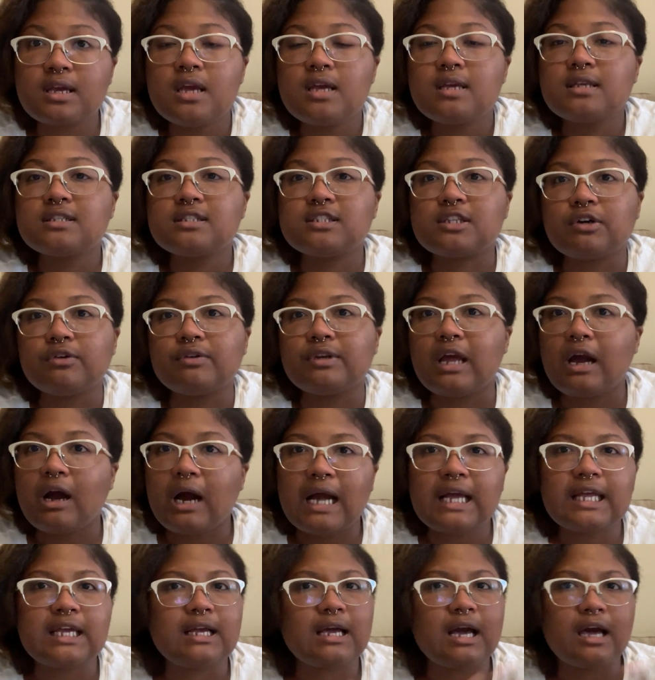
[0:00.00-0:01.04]
So now I
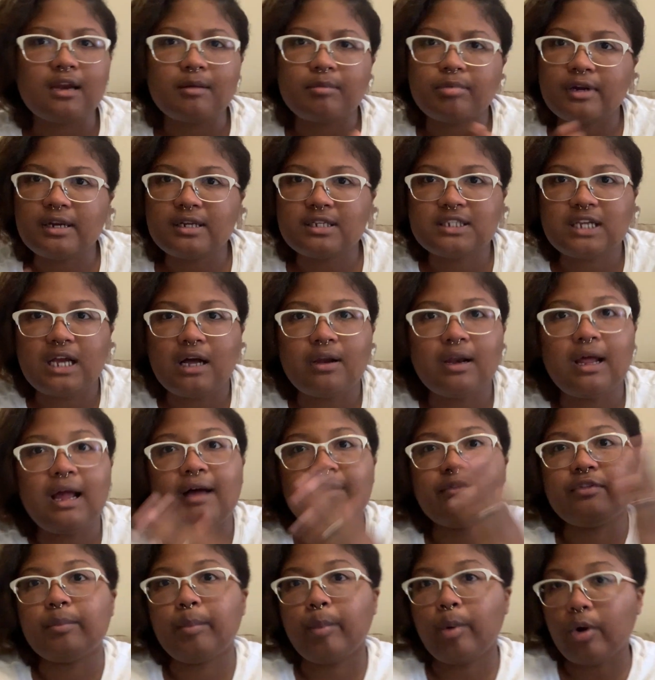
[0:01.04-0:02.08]
can kind of branch out. I have
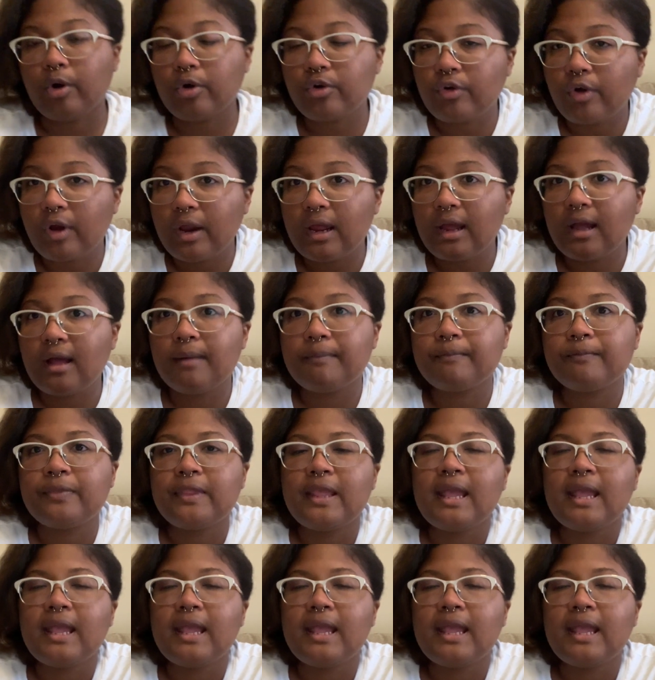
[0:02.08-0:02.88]
the program,